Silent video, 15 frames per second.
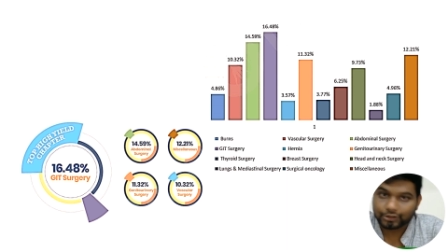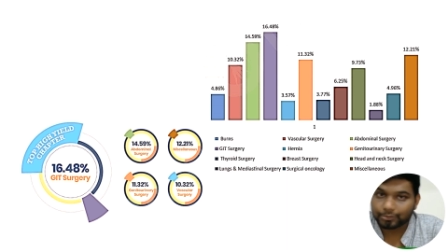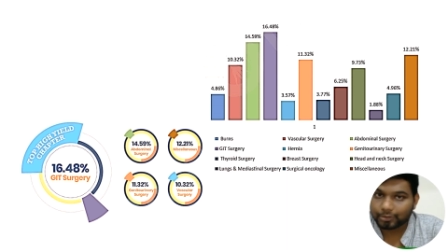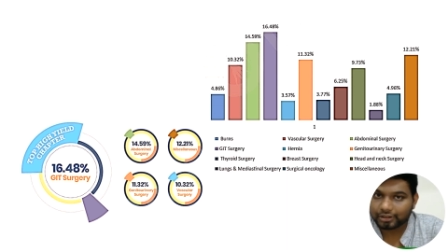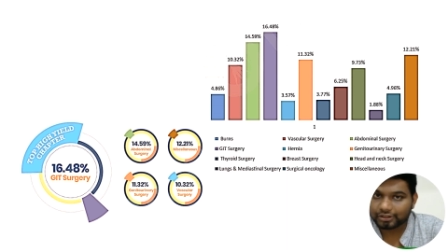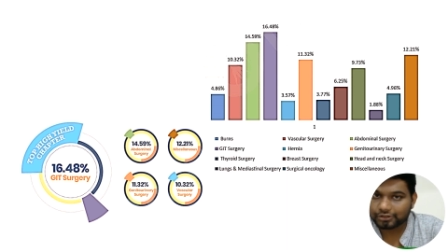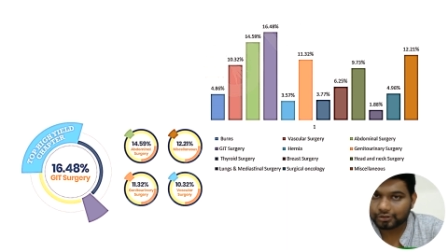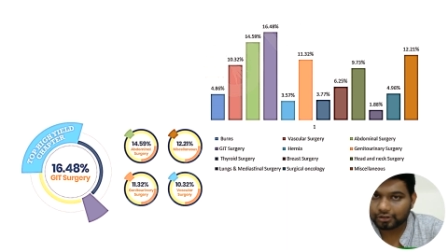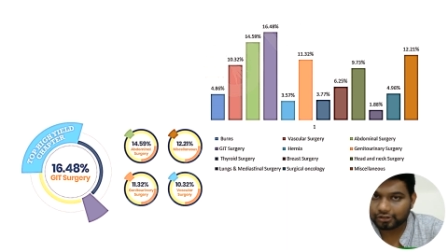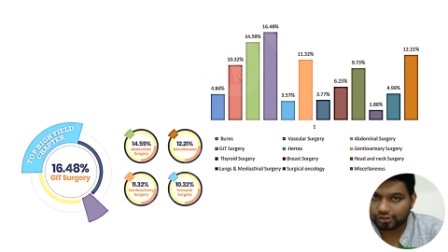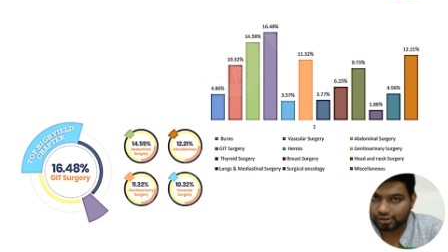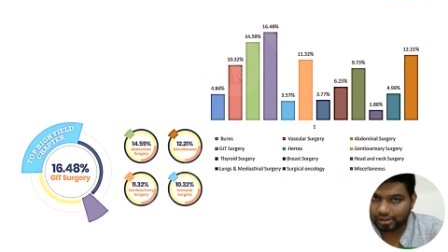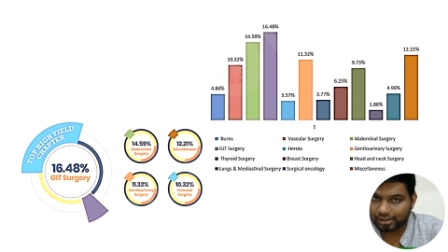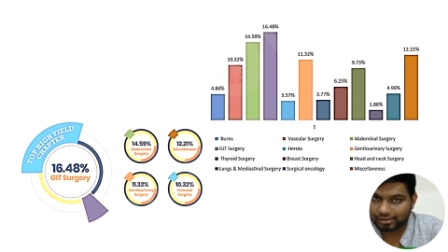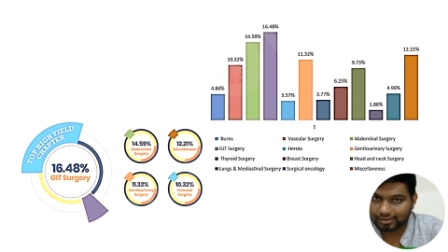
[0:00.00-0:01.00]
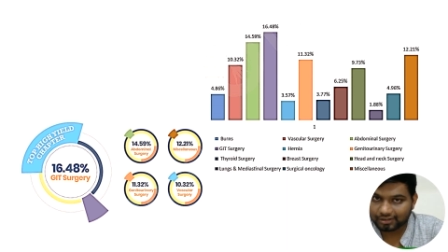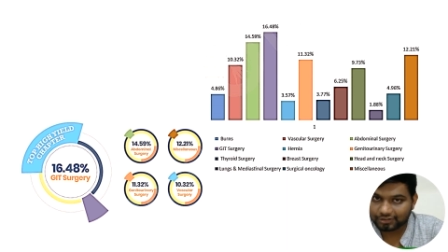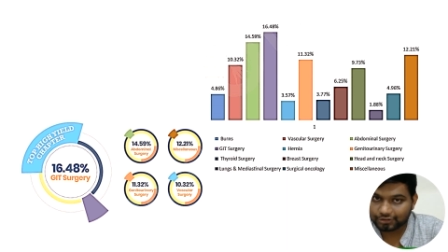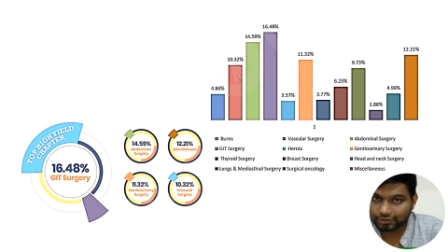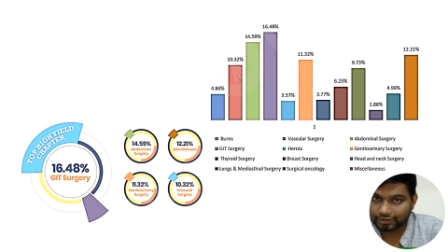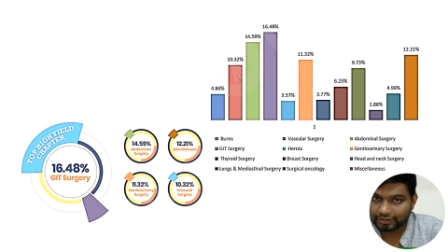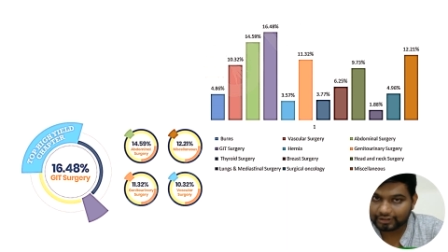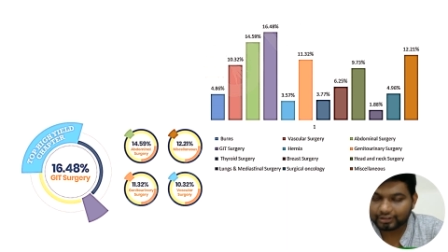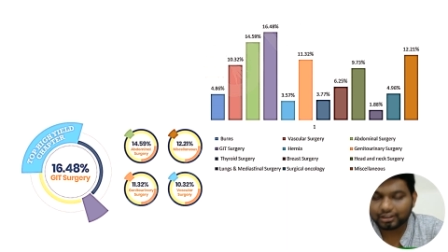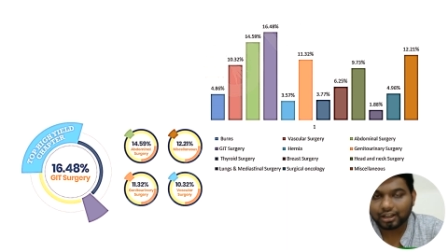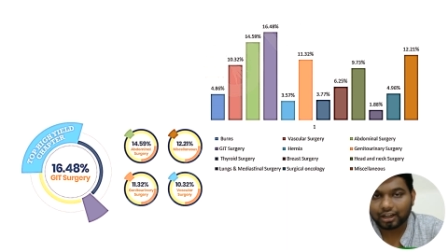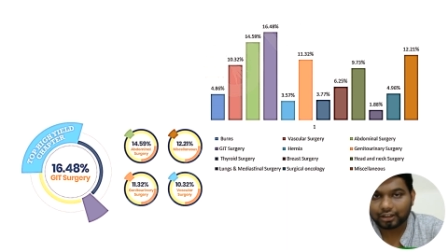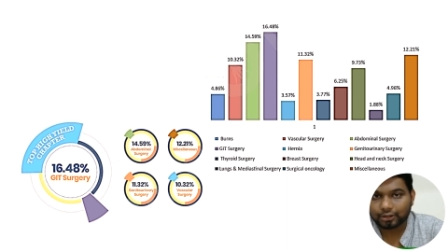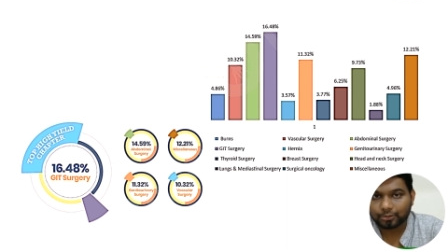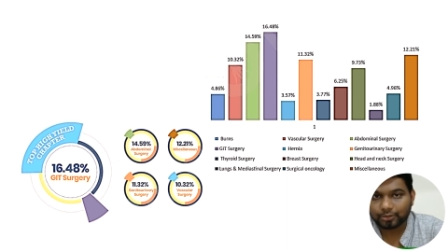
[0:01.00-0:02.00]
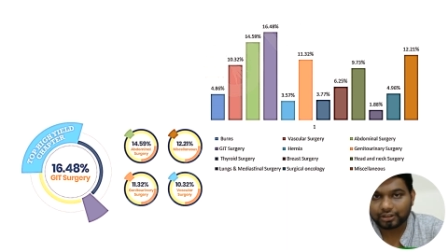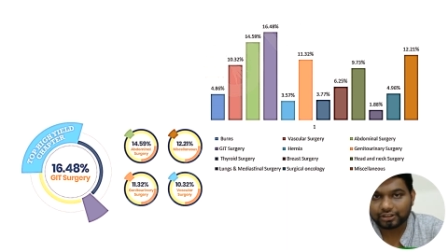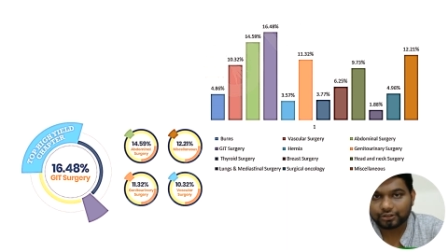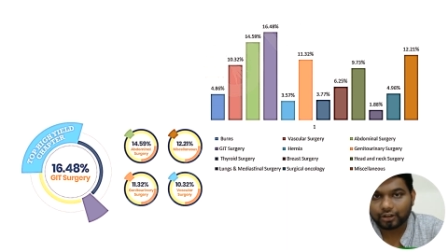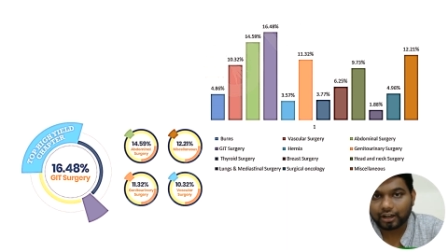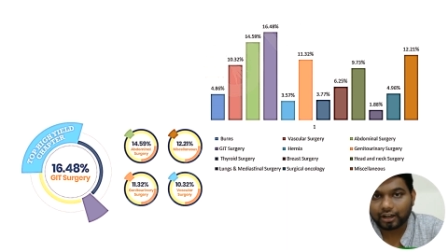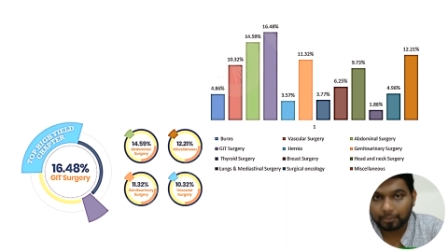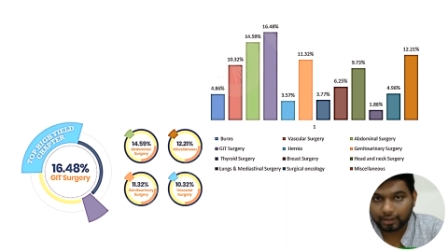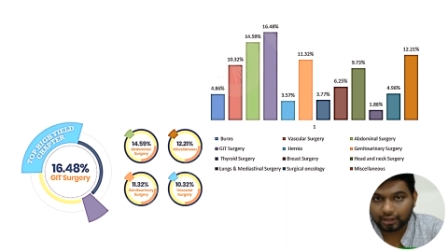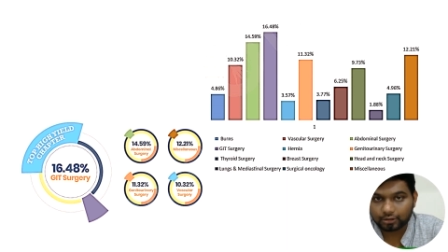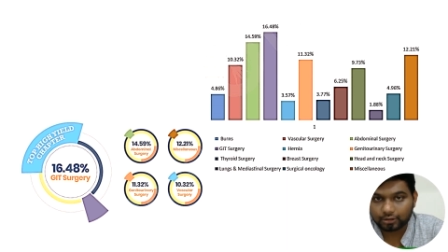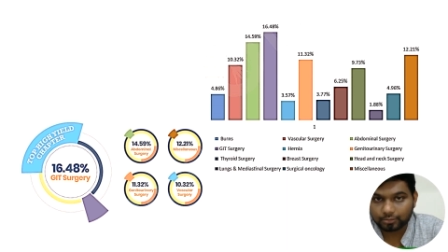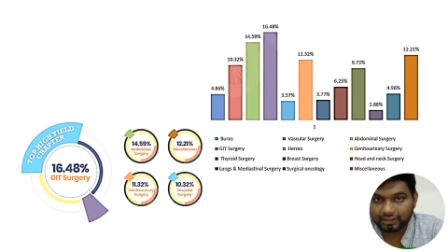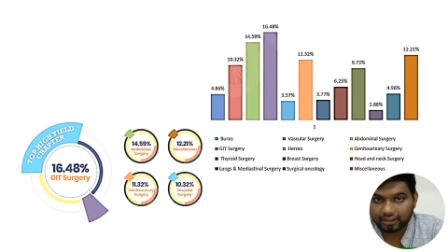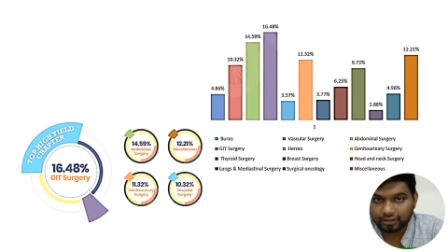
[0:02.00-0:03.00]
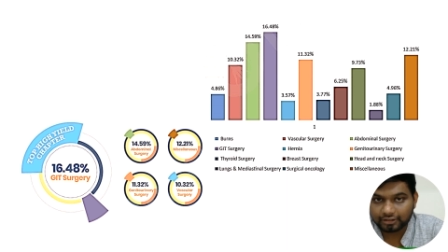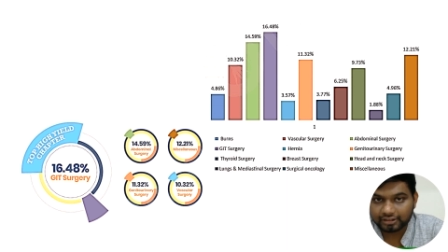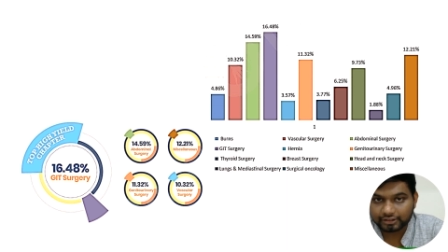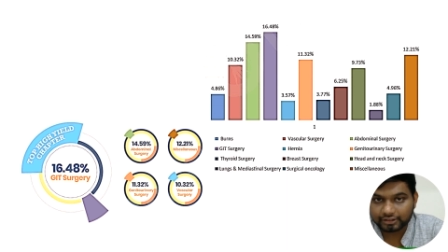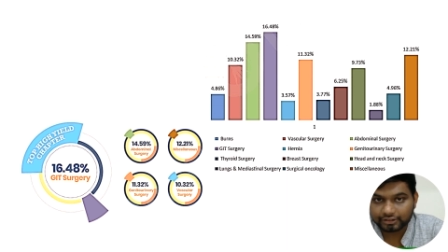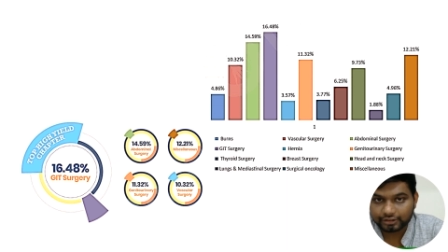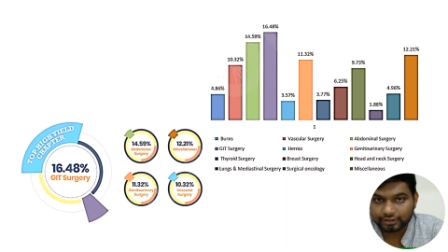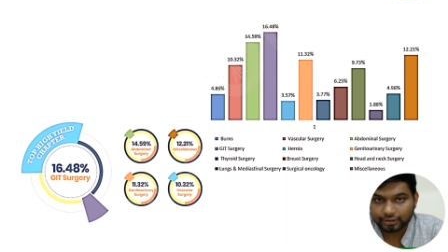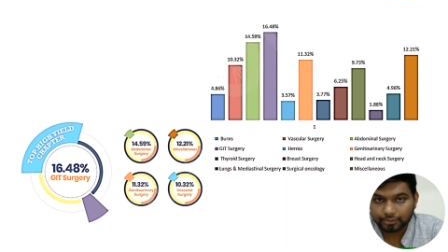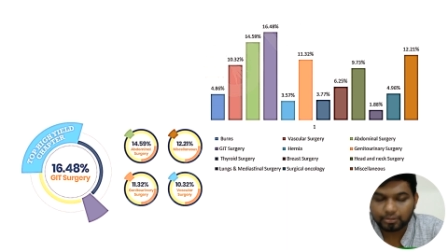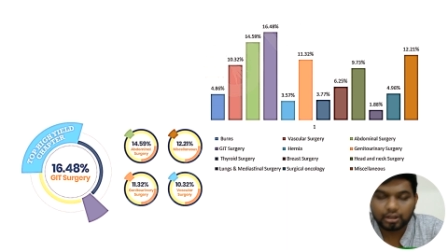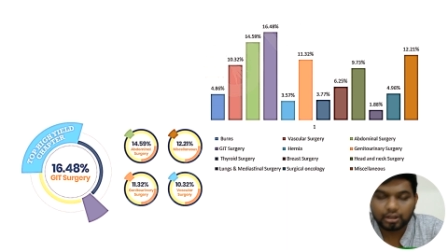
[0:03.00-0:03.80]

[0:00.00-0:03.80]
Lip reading: One is your GA surgery, another one is your hepatobiliary system,